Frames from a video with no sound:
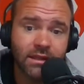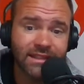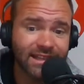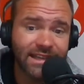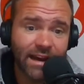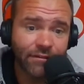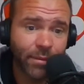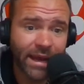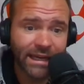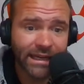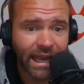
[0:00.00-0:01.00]
didn't have a
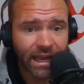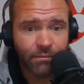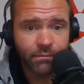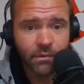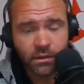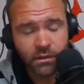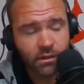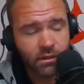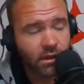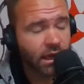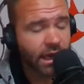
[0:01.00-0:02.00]
bad game.
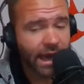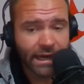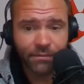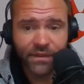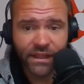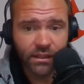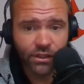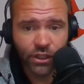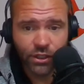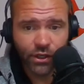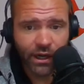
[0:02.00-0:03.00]
Adam
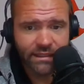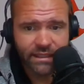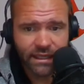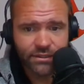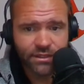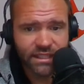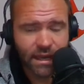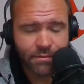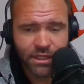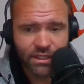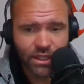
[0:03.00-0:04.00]
Thielen looked great six
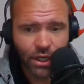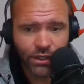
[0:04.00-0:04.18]
receptions,